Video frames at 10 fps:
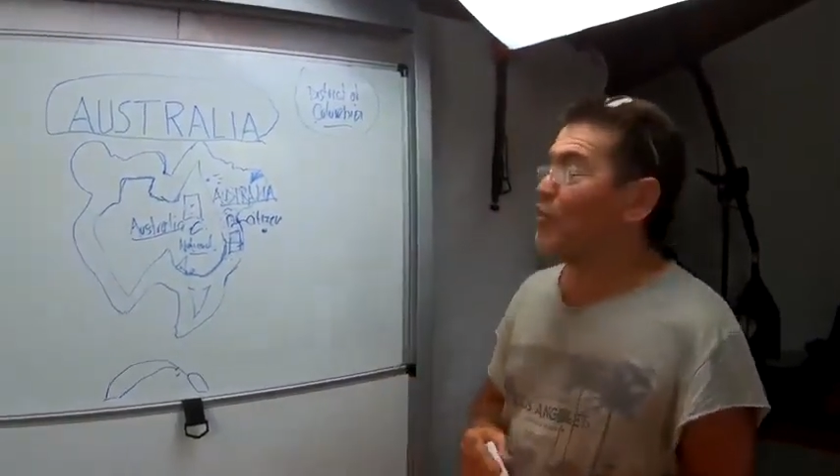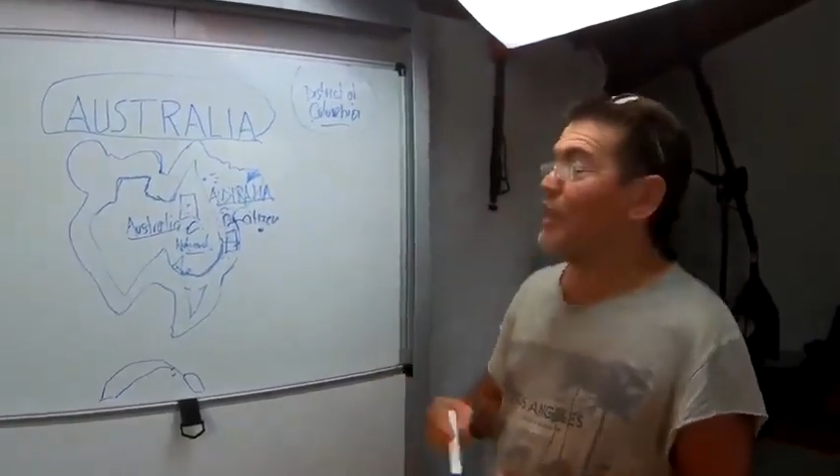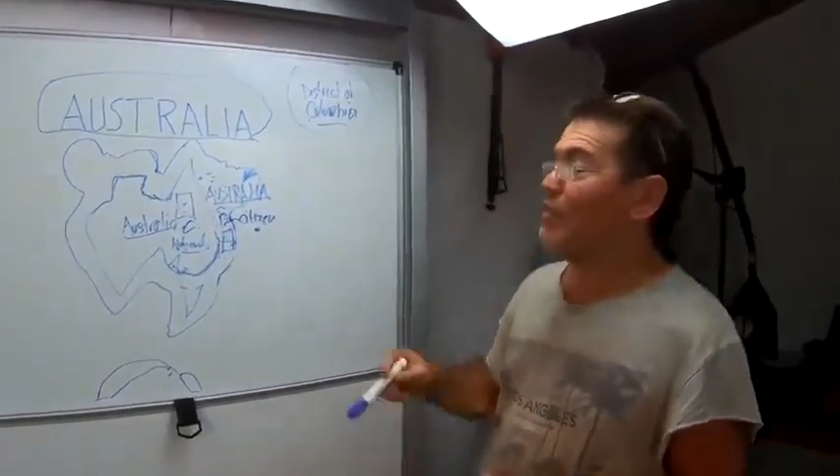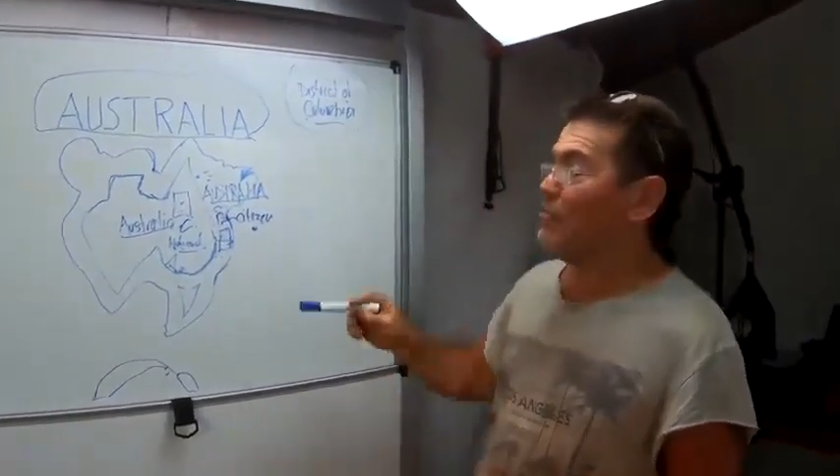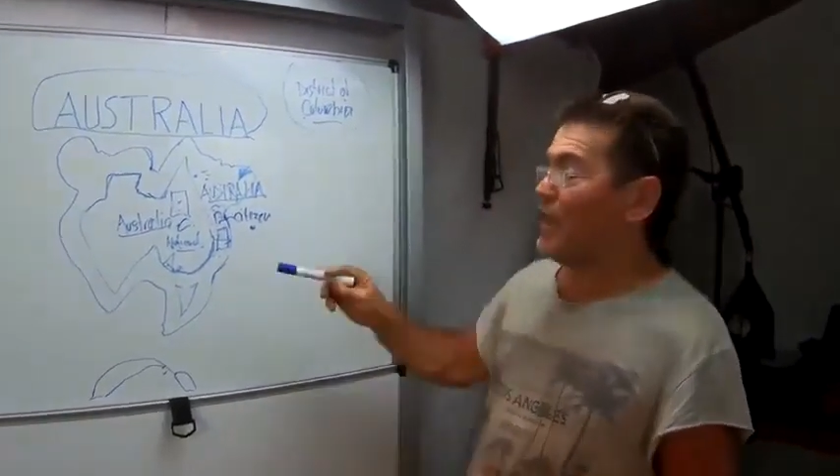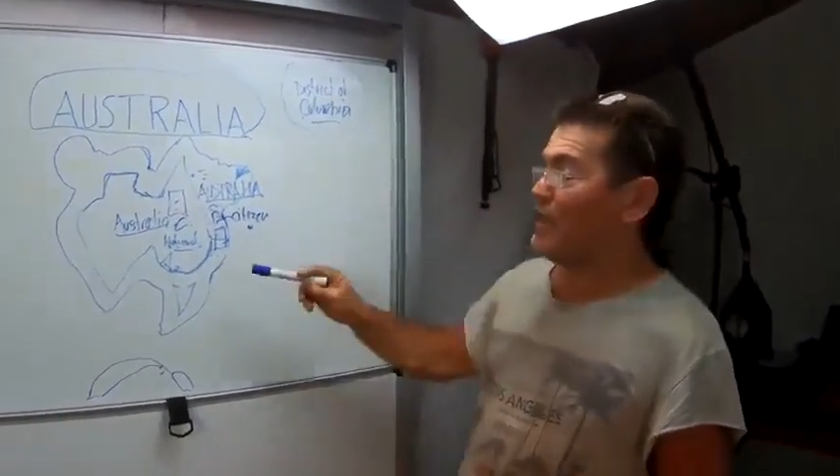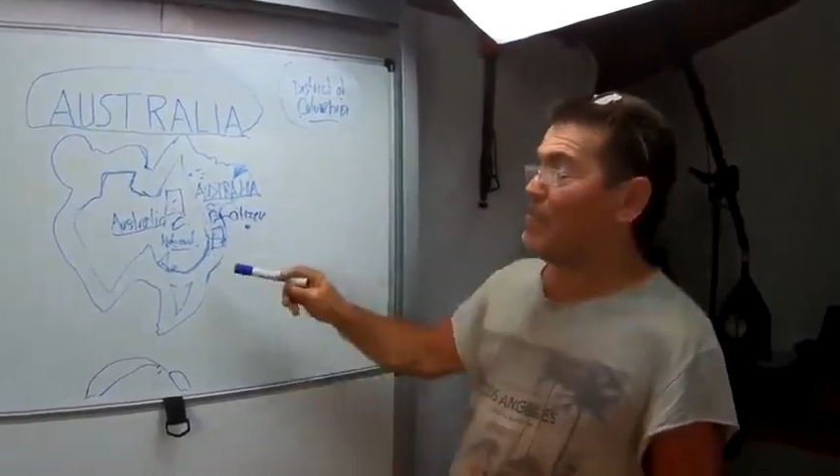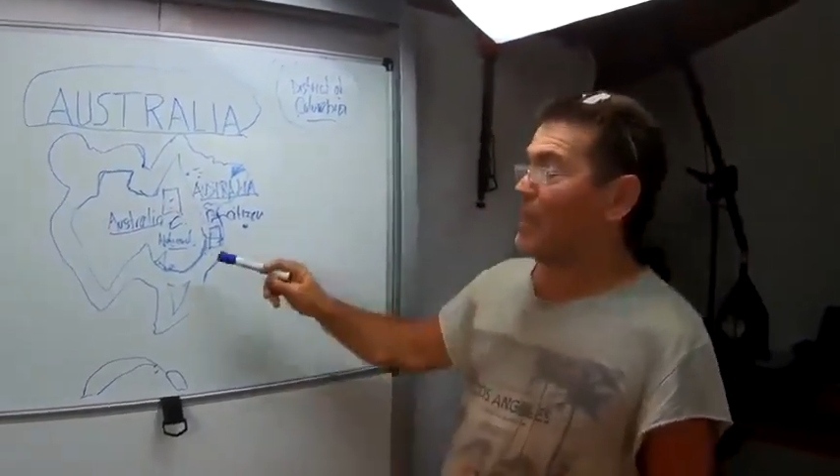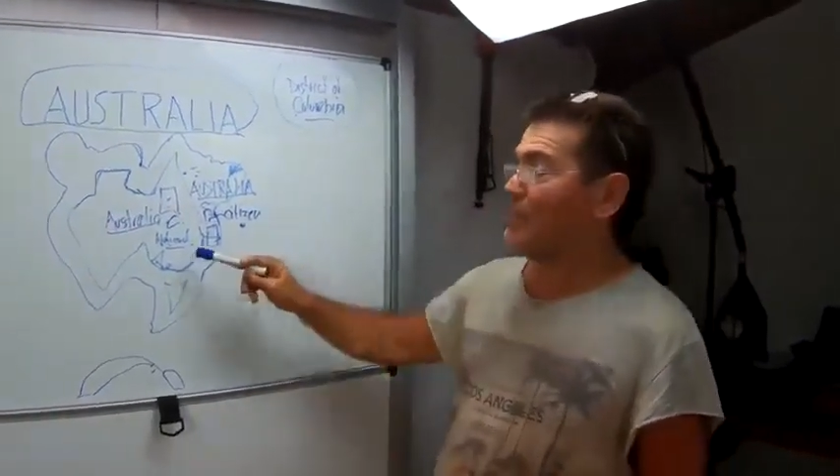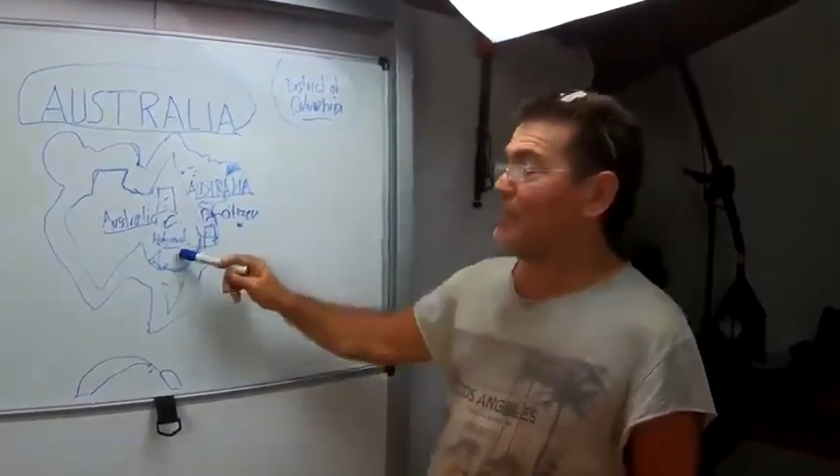weird part
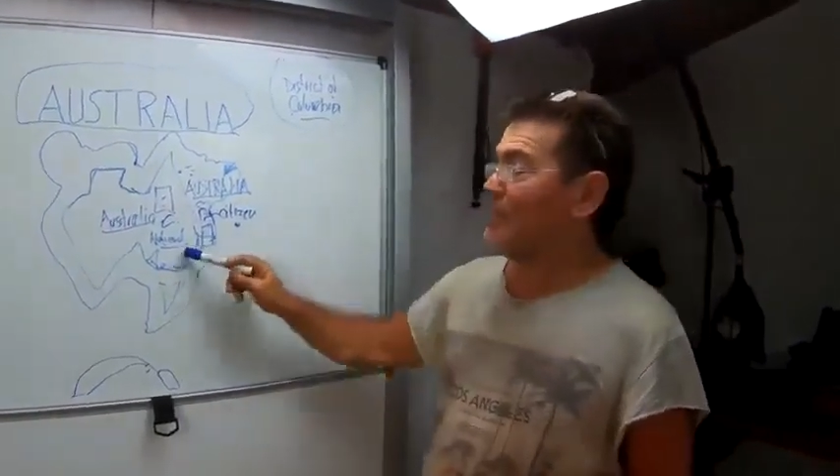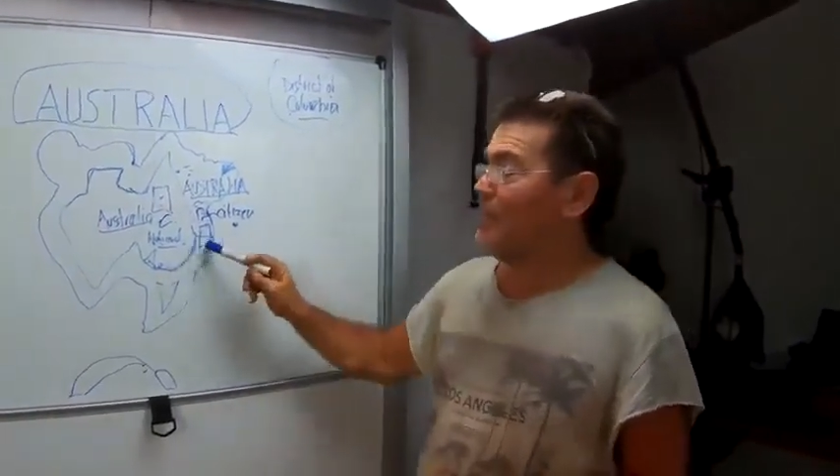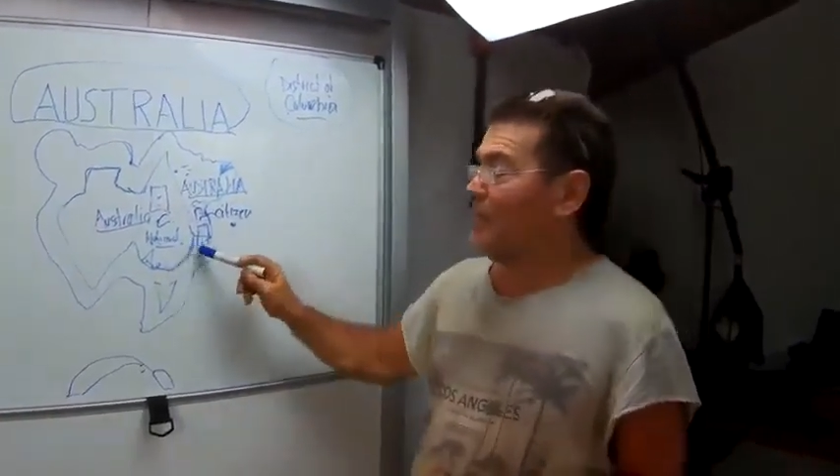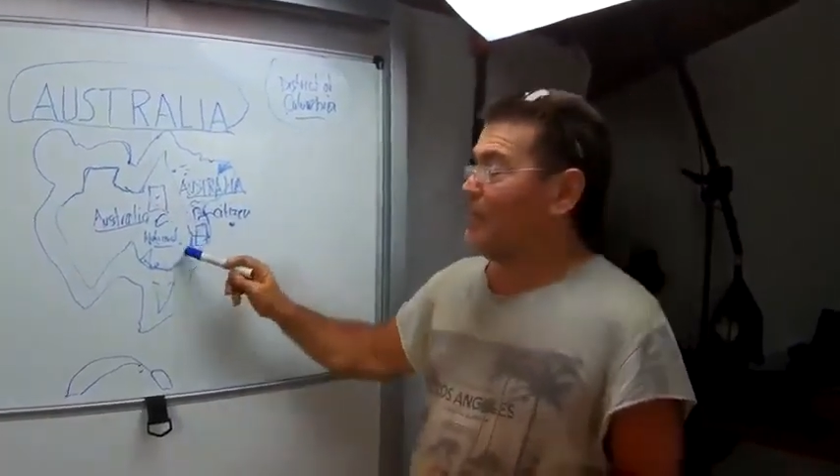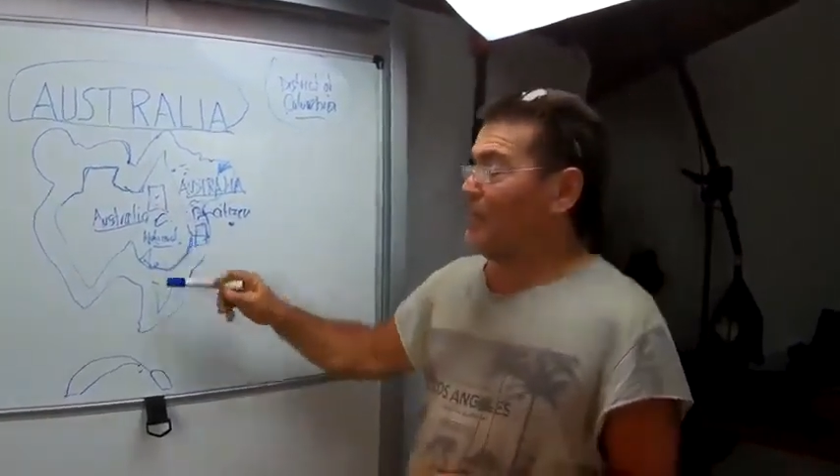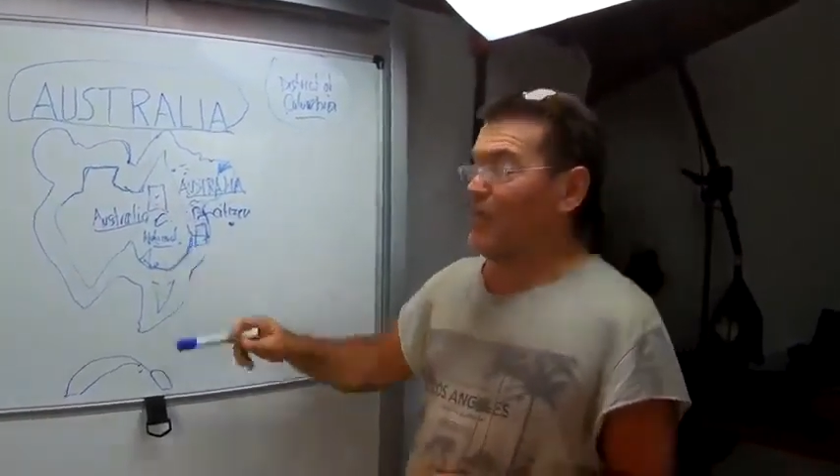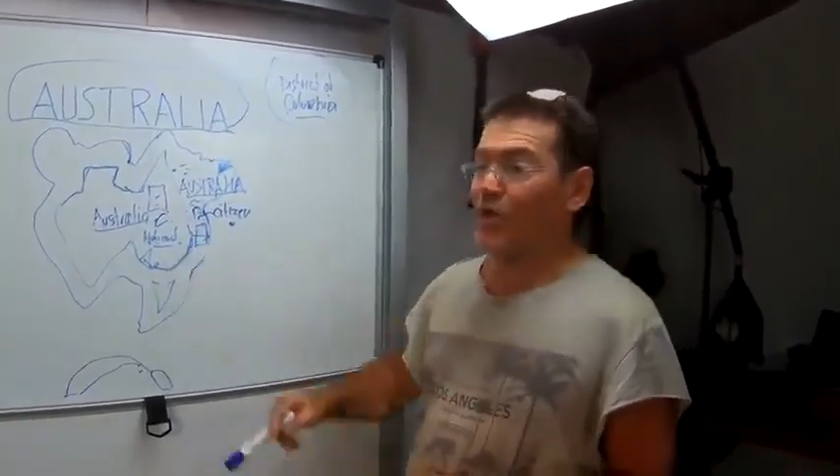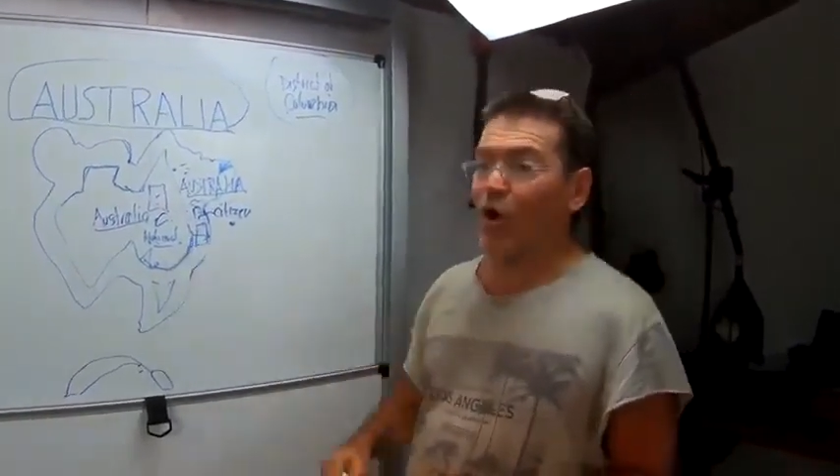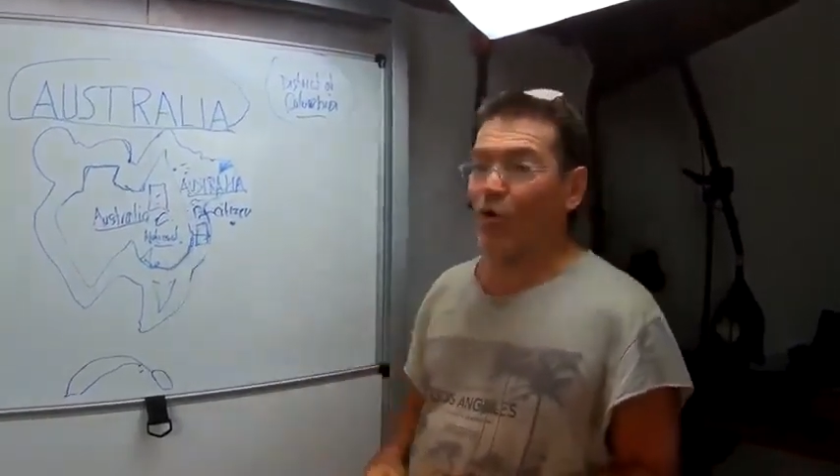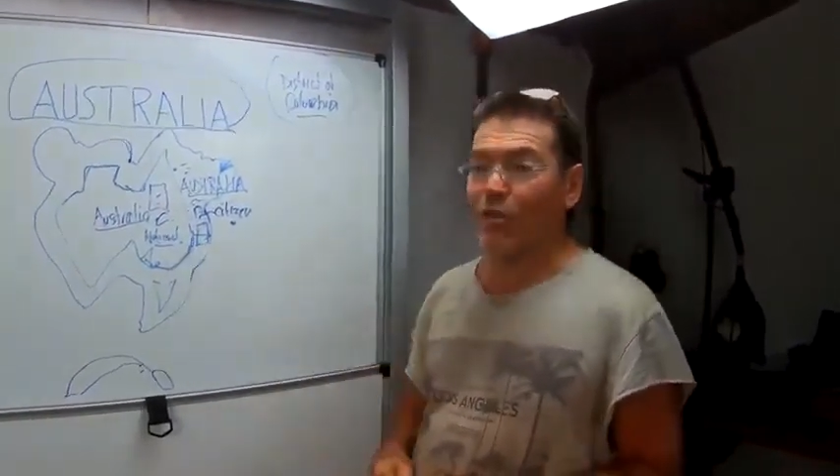about the
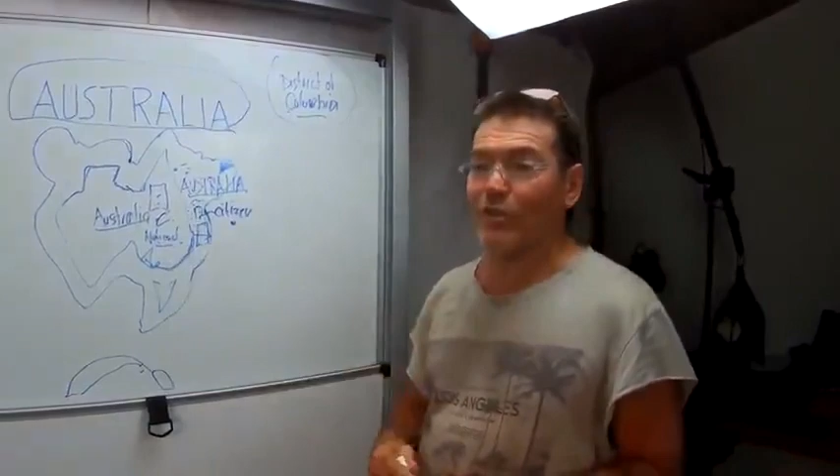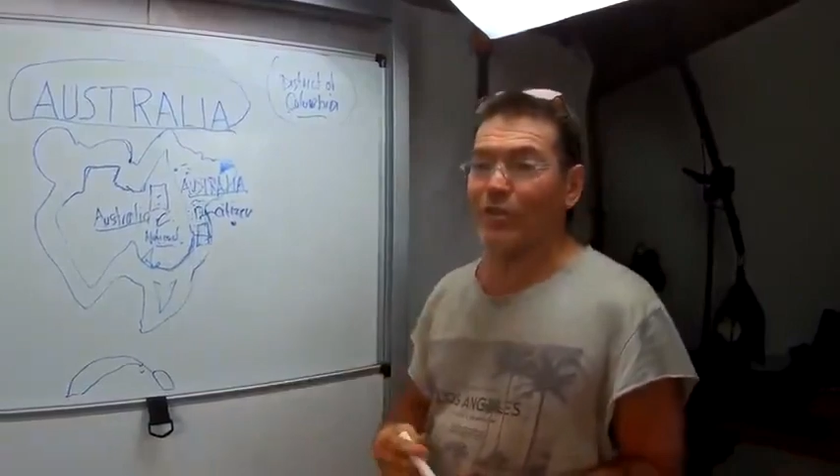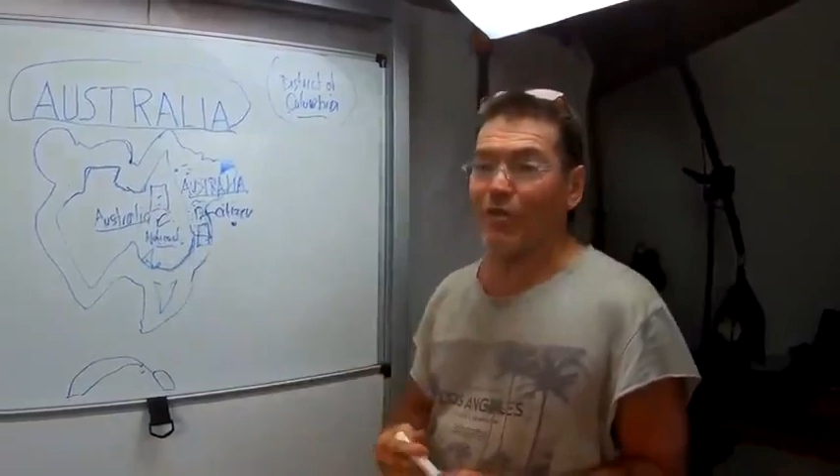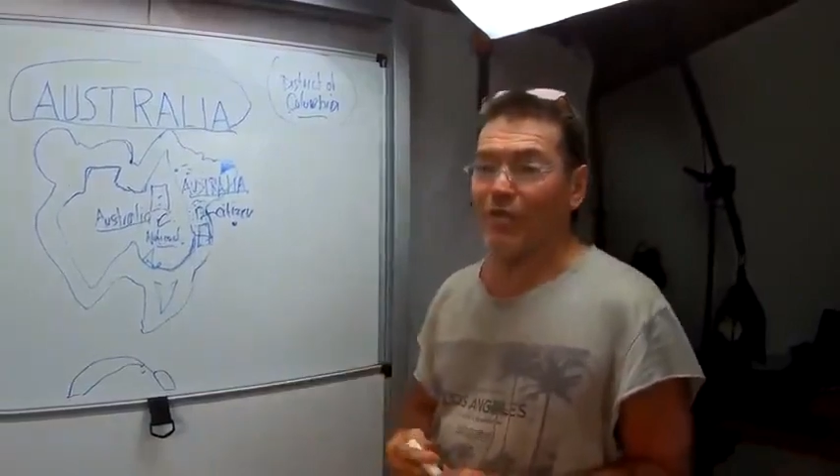occult stuff.